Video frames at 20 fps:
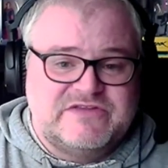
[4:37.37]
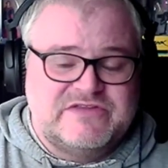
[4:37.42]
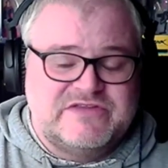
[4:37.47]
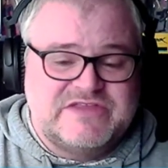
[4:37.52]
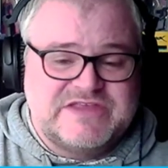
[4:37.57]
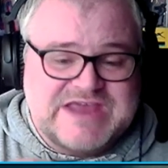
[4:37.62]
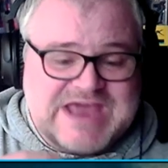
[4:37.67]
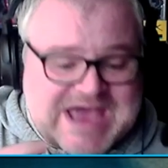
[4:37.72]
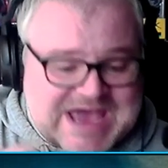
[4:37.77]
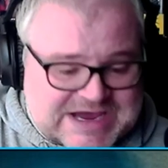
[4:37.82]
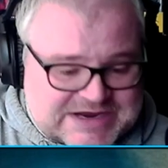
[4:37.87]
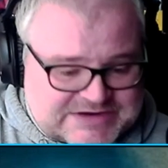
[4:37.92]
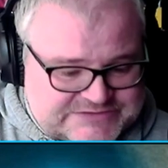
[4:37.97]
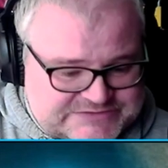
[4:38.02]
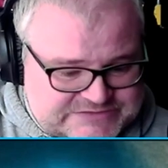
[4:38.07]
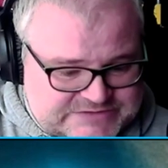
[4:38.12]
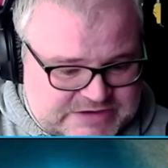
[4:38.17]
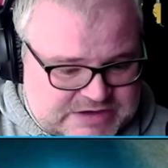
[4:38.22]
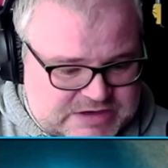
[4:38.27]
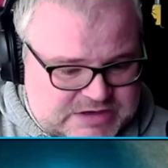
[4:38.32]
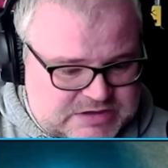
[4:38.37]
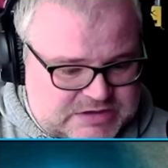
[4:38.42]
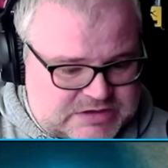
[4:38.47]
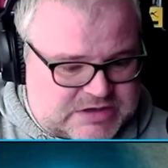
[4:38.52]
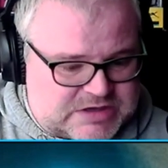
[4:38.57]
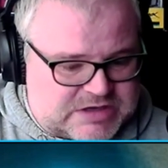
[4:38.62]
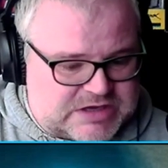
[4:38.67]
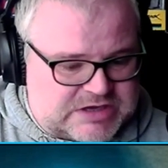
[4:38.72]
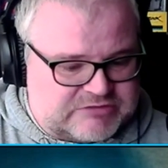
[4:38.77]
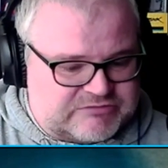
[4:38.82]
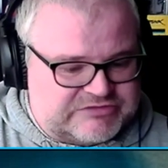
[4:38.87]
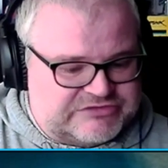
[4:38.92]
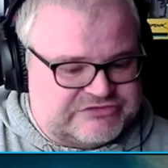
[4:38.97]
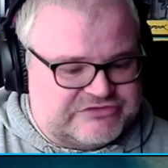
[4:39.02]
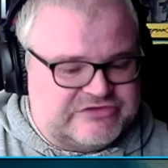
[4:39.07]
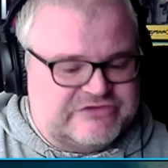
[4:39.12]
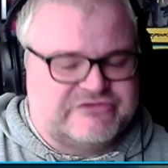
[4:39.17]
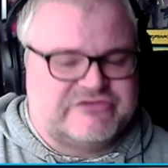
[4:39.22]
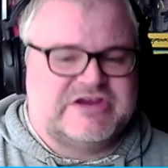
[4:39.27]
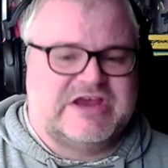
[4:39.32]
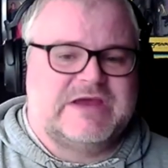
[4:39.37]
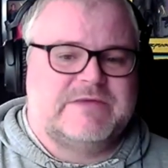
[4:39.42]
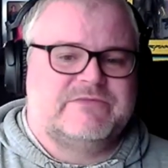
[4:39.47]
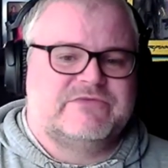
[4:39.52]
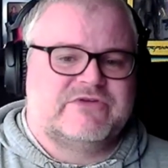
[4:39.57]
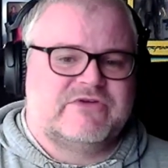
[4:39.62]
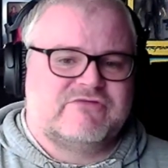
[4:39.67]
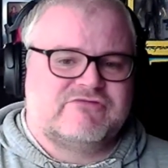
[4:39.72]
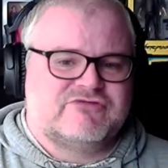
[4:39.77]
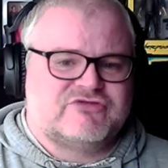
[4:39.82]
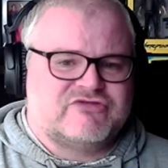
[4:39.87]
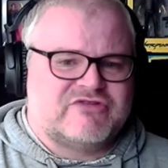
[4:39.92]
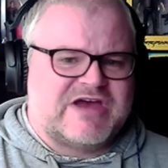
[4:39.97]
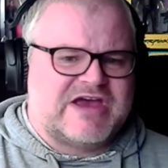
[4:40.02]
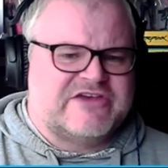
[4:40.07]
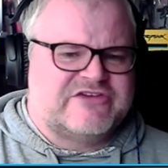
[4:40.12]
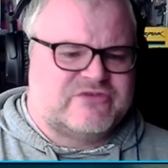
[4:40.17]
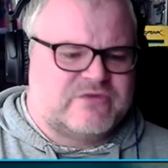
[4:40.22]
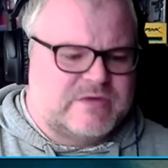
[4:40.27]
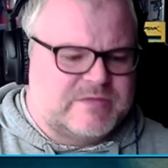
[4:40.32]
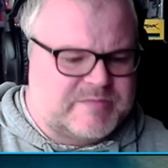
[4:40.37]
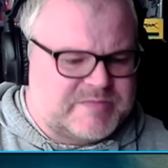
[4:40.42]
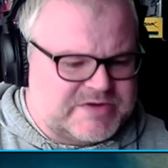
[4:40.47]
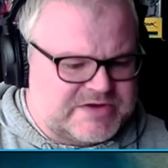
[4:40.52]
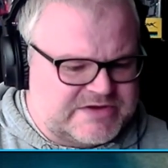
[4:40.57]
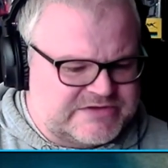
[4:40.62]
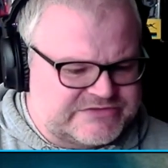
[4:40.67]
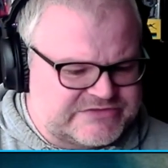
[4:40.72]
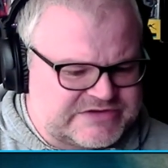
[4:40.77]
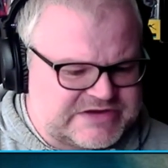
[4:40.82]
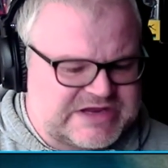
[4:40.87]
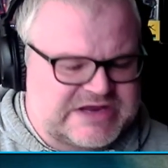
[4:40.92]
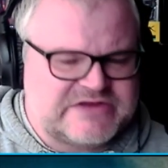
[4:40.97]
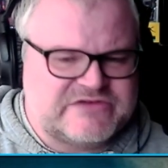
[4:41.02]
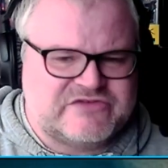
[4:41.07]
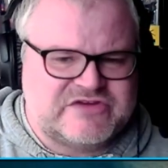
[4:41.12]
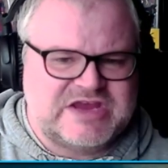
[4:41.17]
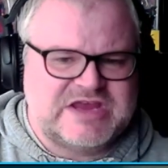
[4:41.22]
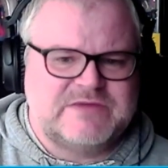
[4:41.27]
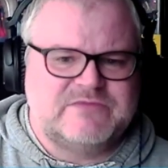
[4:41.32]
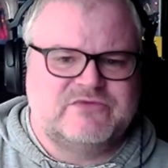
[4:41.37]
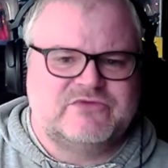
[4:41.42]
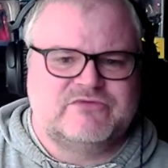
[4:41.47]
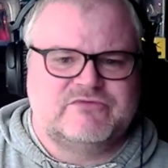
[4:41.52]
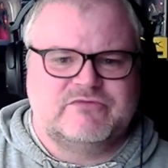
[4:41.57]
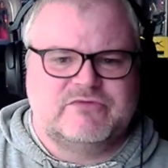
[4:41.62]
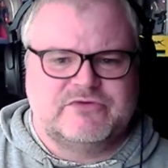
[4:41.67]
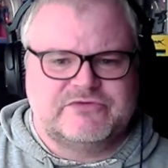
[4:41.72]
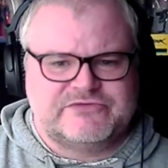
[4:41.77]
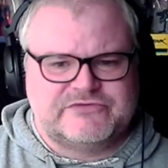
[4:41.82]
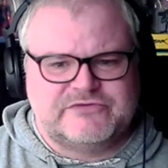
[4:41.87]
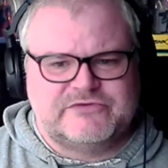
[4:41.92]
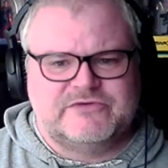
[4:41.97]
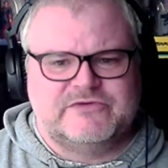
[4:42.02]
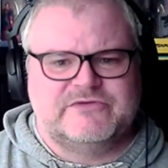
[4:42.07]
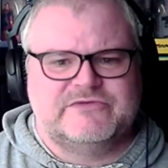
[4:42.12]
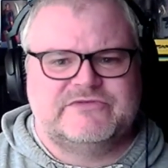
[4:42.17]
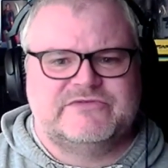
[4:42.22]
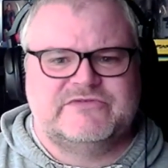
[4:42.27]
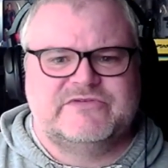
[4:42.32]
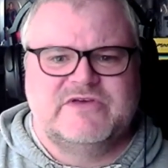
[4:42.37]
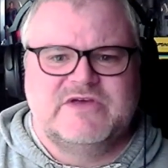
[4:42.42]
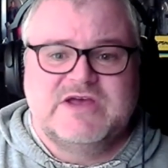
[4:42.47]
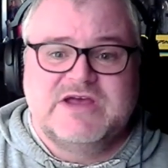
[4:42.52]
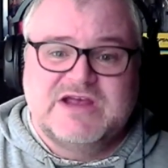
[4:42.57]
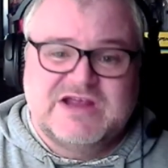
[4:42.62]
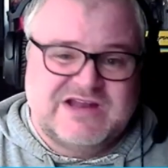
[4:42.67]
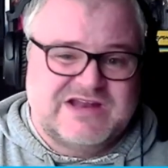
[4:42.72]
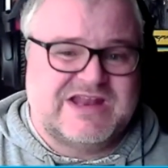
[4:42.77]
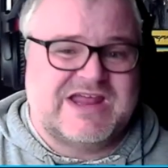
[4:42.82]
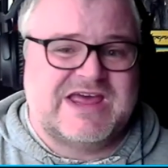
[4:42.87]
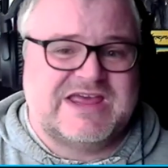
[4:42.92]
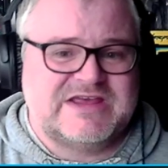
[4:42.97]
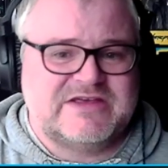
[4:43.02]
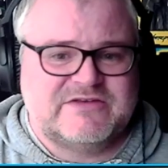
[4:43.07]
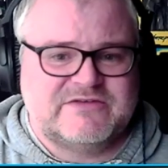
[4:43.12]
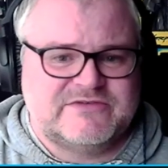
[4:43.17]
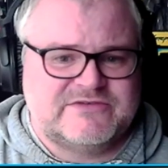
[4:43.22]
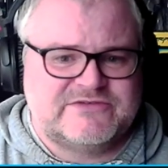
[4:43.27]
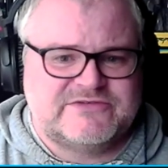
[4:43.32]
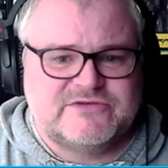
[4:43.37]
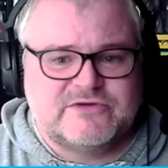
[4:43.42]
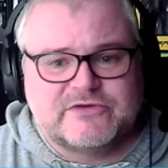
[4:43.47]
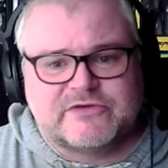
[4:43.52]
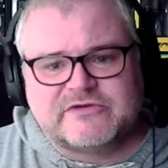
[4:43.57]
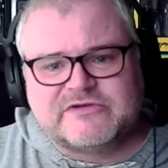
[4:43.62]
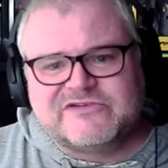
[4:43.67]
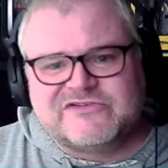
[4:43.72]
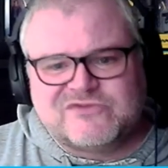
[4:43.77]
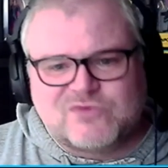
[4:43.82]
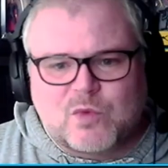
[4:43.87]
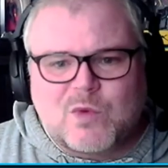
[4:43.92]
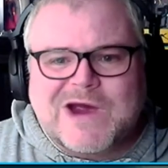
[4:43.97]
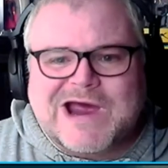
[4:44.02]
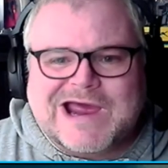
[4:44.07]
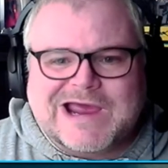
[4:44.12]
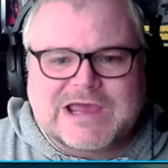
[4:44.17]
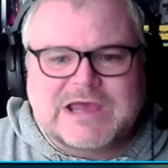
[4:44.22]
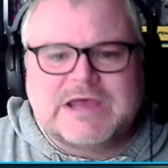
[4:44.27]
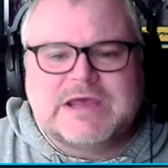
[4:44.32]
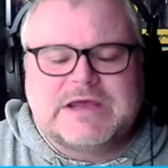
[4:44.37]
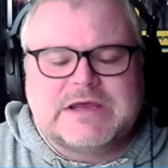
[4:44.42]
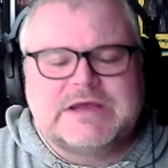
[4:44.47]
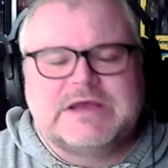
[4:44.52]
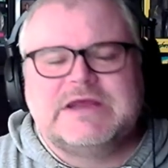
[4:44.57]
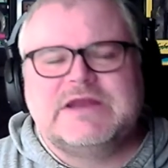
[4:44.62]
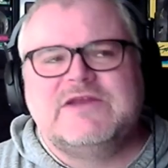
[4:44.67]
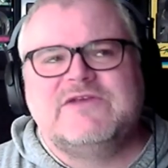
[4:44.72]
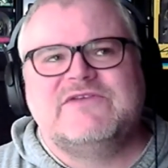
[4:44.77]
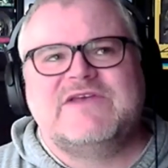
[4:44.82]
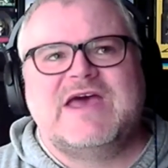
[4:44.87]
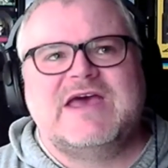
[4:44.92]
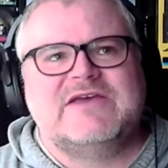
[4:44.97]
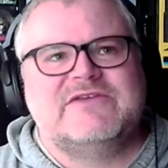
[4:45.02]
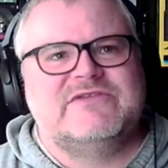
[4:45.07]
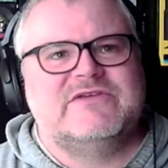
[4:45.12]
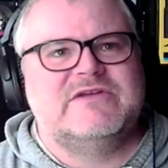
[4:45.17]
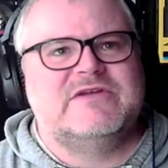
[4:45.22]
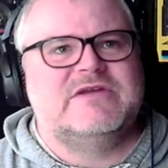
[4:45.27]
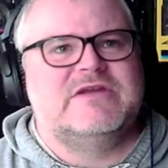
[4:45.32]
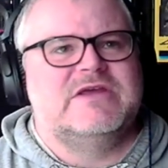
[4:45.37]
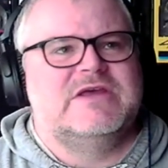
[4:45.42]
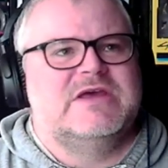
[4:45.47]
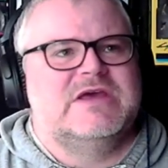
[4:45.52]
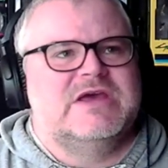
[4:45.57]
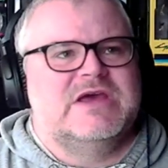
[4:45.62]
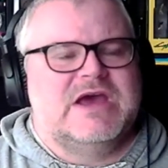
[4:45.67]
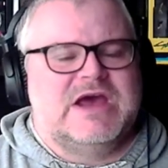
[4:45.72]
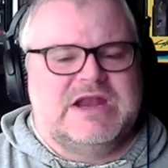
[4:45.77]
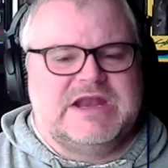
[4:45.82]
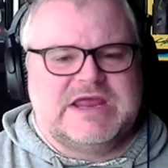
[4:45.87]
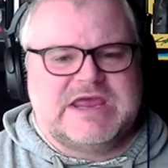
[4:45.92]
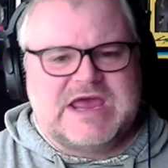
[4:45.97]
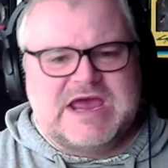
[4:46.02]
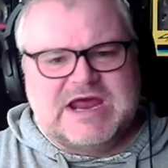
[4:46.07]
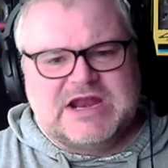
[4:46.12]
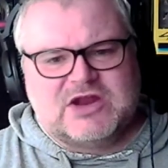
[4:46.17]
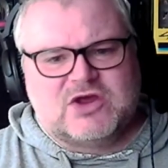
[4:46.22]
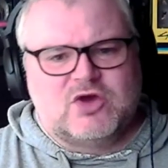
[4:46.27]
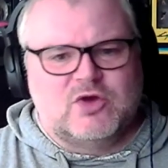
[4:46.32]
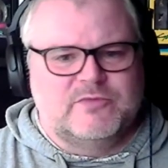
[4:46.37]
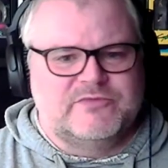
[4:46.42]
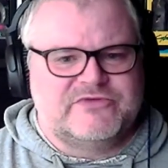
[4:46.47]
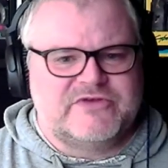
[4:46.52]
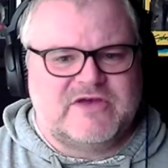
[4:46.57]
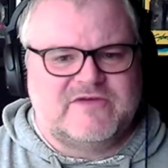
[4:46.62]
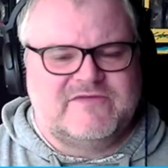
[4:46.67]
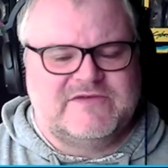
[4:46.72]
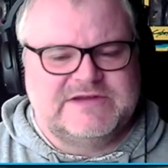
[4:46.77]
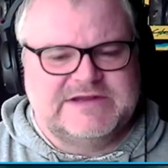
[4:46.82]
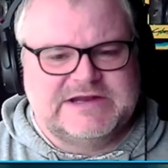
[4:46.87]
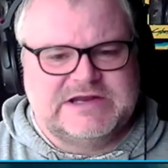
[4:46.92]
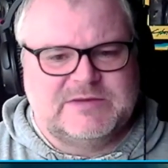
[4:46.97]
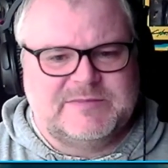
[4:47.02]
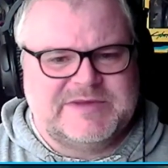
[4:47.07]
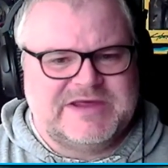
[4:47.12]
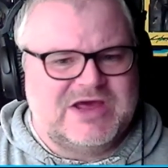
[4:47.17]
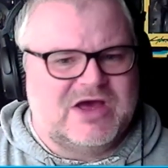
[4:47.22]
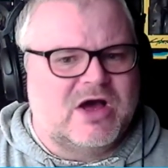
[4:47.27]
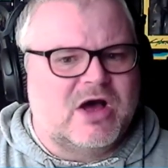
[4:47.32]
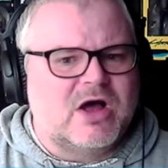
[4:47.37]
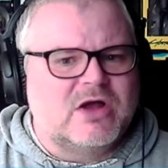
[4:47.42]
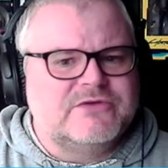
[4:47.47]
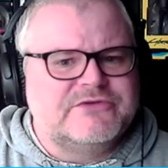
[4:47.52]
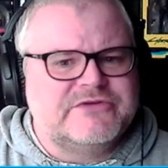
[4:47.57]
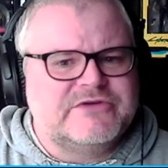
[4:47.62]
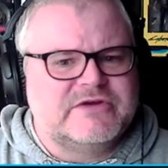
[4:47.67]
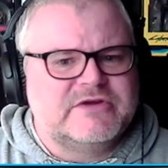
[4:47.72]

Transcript: the actor, Christian James, tries to impersonate James Russo's, like, southern twang in his accent, and it kind of comes off a little bit odd.